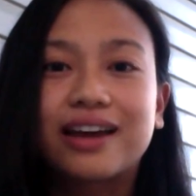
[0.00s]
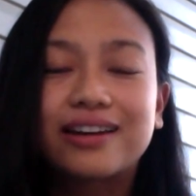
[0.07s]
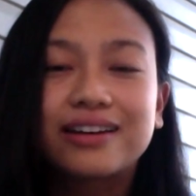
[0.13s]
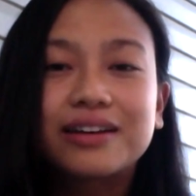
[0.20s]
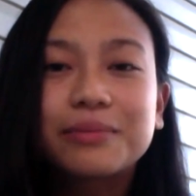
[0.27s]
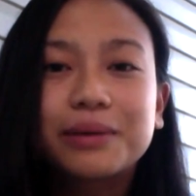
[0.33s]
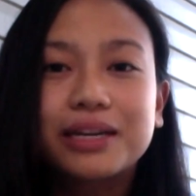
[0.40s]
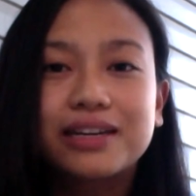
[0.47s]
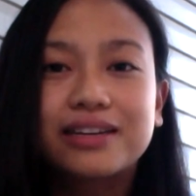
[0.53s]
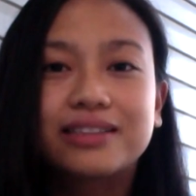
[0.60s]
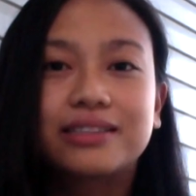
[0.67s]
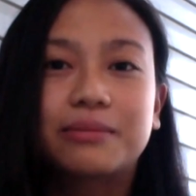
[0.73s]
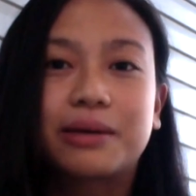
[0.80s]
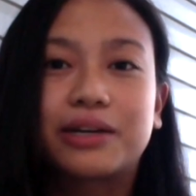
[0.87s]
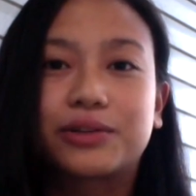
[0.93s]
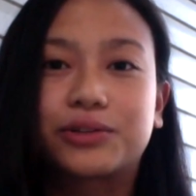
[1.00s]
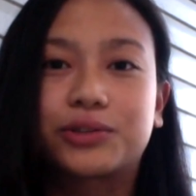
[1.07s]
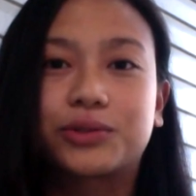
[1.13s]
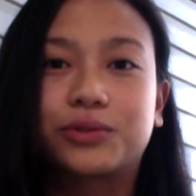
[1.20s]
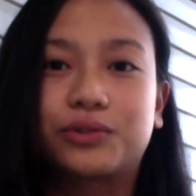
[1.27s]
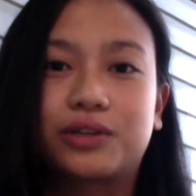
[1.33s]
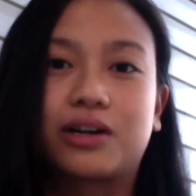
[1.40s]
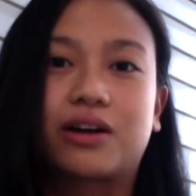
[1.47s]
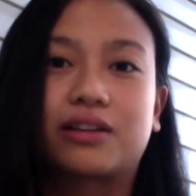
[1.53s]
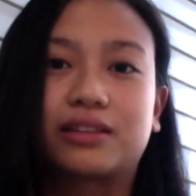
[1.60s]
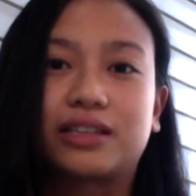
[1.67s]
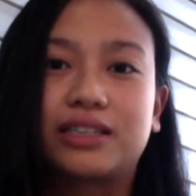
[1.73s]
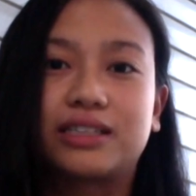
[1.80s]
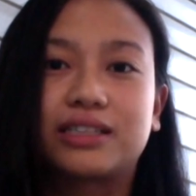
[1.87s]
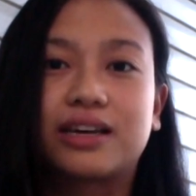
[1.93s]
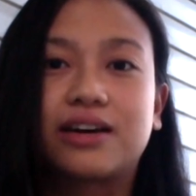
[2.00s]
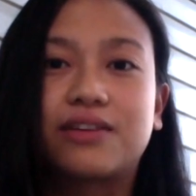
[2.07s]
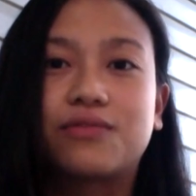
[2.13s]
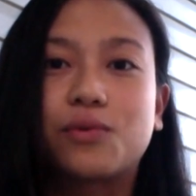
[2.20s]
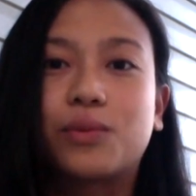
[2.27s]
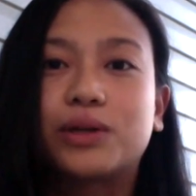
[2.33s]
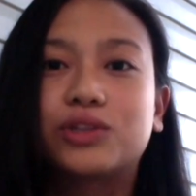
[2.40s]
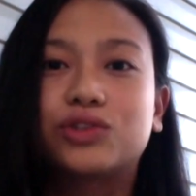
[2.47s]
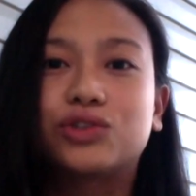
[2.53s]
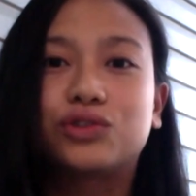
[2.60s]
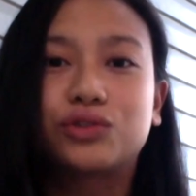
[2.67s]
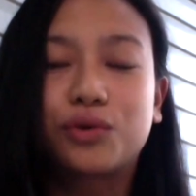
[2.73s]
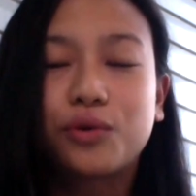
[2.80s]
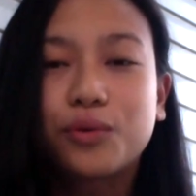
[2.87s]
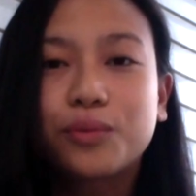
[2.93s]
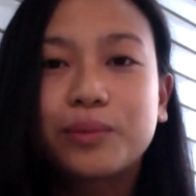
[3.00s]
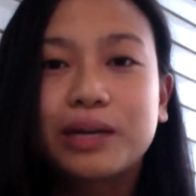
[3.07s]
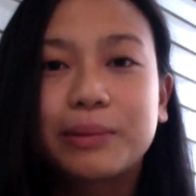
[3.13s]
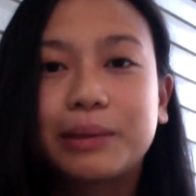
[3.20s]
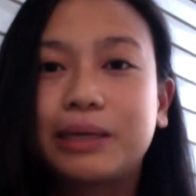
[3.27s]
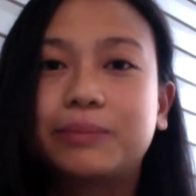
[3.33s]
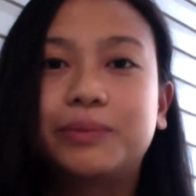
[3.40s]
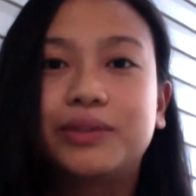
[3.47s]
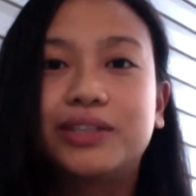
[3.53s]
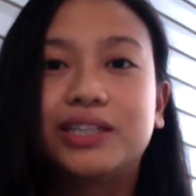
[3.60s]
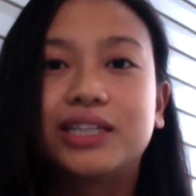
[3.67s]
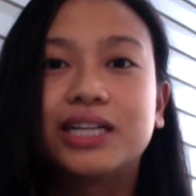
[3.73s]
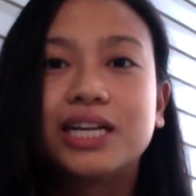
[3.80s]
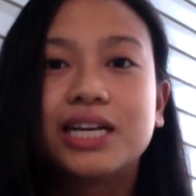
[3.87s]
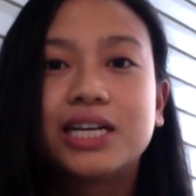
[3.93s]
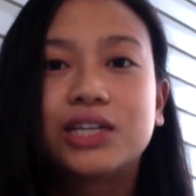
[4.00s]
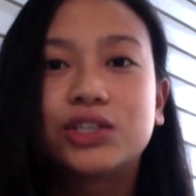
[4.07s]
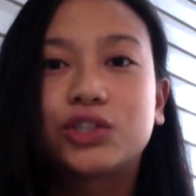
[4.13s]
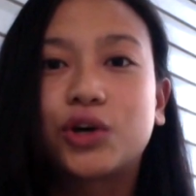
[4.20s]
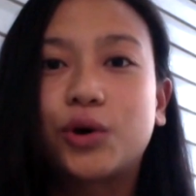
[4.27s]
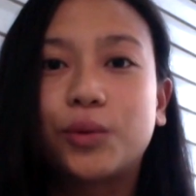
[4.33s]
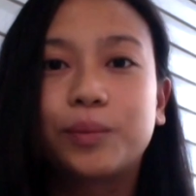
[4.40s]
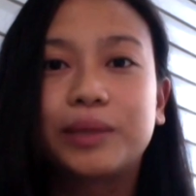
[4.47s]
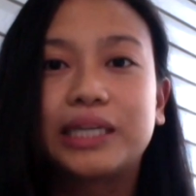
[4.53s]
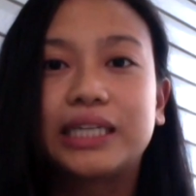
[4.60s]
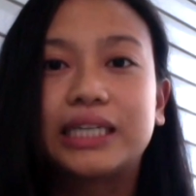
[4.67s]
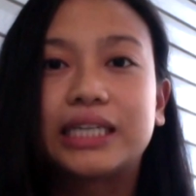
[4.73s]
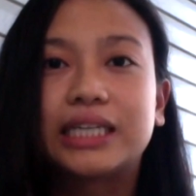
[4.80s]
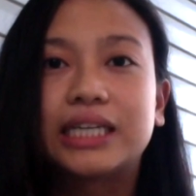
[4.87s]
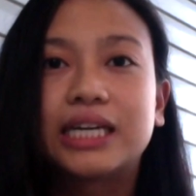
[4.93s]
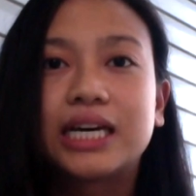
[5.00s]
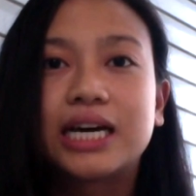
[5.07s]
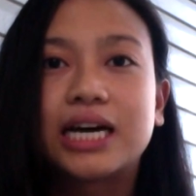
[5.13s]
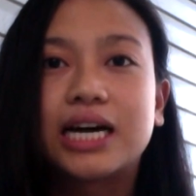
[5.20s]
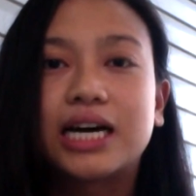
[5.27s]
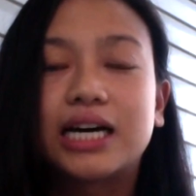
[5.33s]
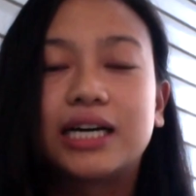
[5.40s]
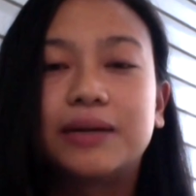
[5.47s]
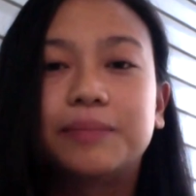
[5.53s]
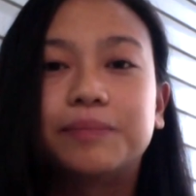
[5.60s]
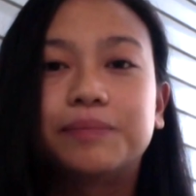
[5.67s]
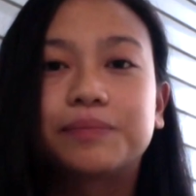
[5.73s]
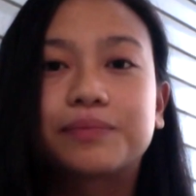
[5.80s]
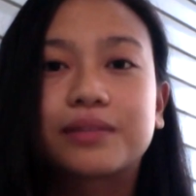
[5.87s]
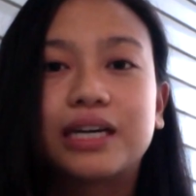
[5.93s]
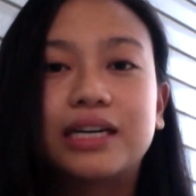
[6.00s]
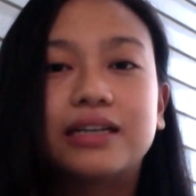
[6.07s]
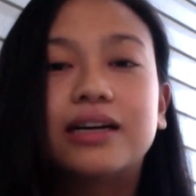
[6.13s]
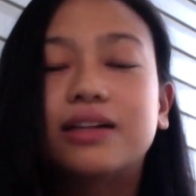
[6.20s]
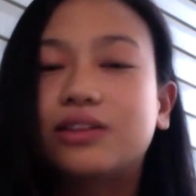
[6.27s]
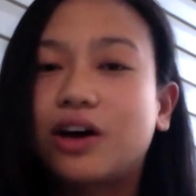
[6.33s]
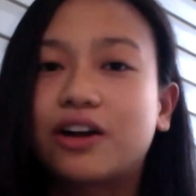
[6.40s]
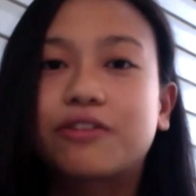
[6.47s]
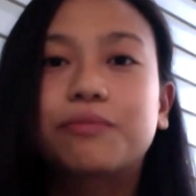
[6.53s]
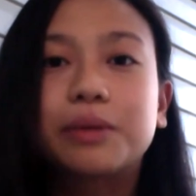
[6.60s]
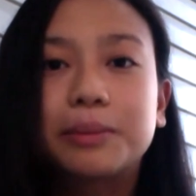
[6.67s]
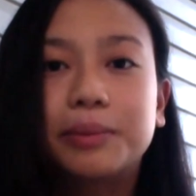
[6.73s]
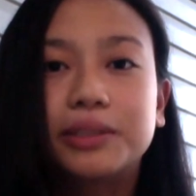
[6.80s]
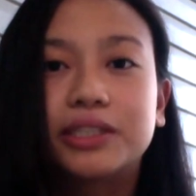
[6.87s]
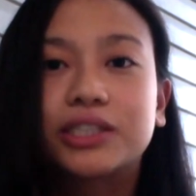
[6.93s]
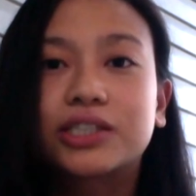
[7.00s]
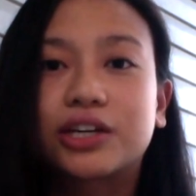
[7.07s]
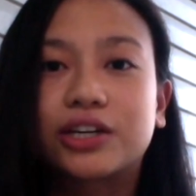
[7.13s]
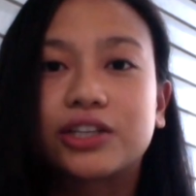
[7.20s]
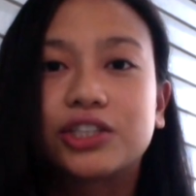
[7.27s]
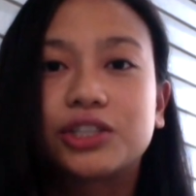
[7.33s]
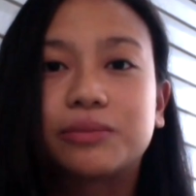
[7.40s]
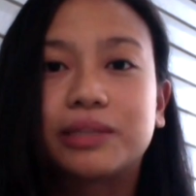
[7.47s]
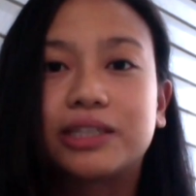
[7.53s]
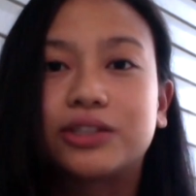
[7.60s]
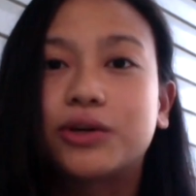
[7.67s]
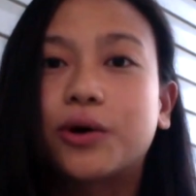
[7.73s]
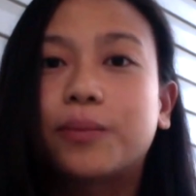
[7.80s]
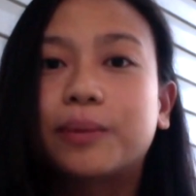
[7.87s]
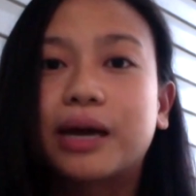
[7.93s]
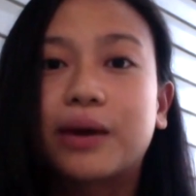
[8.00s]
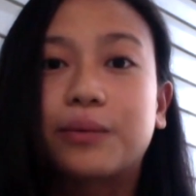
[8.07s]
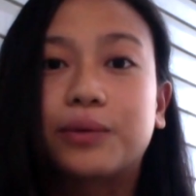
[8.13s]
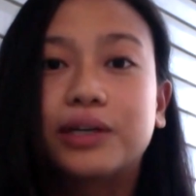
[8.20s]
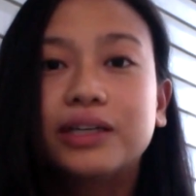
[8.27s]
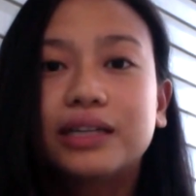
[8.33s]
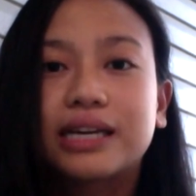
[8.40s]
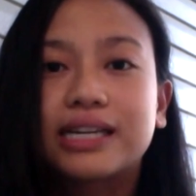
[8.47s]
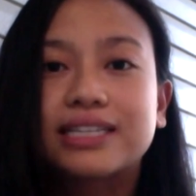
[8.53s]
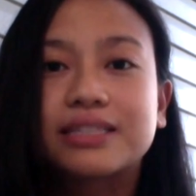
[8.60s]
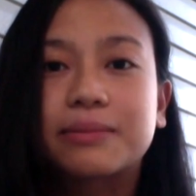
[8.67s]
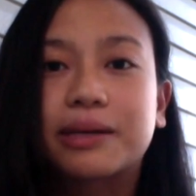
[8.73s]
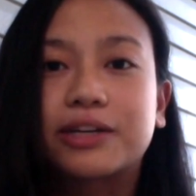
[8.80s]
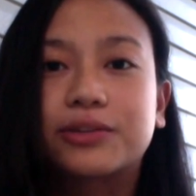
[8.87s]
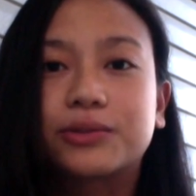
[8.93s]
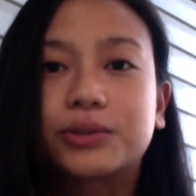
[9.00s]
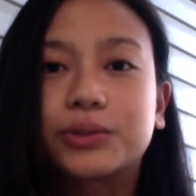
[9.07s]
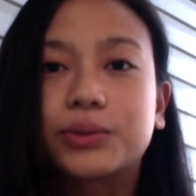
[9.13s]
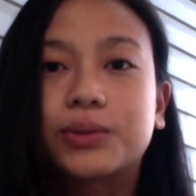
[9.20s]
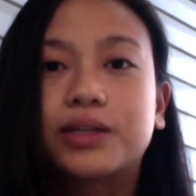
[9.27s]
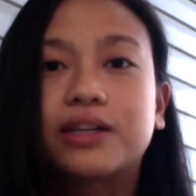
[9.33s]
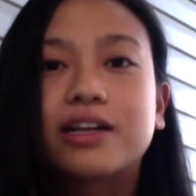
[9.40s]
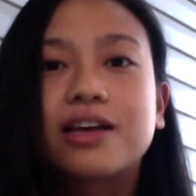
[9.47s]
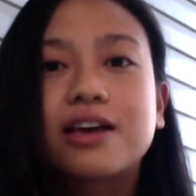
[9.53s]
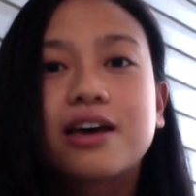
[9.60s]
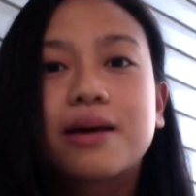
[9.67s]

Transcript: Ended up getting into medical school regardless of what so many people told me, and a lot of people discouraged me and told me I wouldn't get into medical school.